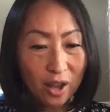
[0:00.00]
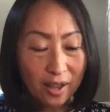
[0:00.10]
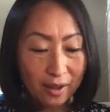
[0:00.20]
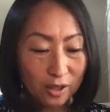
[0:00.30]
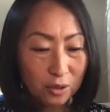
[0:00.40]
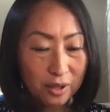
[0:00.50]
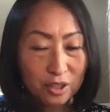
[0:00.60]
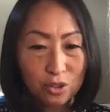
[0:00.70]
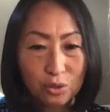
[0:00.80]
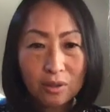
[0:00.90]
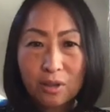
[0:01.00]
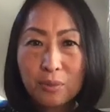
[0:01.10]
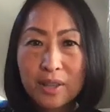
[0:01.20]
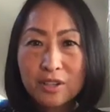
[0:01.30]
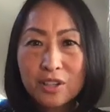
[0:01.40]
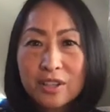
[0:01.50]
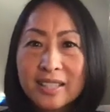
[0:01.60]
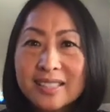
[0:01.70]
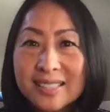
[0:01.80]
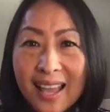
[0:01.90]
and going to school or whether you're going
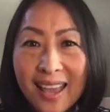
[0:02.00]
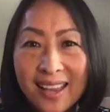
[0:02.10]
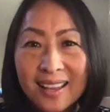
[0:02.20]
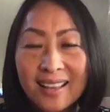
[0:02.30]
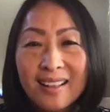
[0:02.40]
to stay.